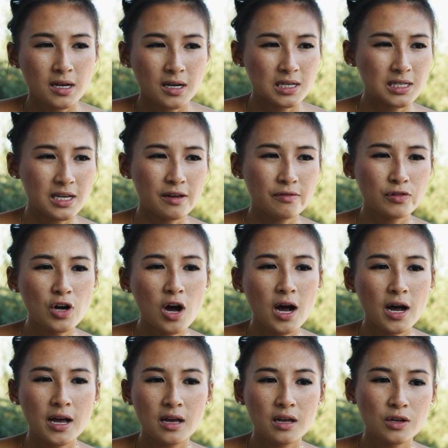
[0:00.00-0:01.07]
Because if
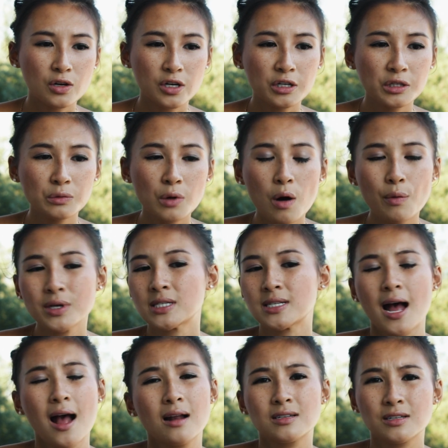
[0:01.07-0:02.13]
not, your ego will always
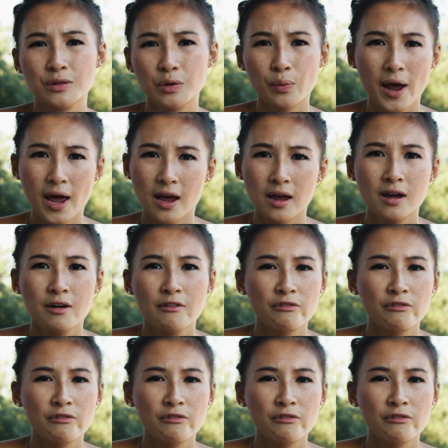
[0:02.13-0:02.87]
stand in the way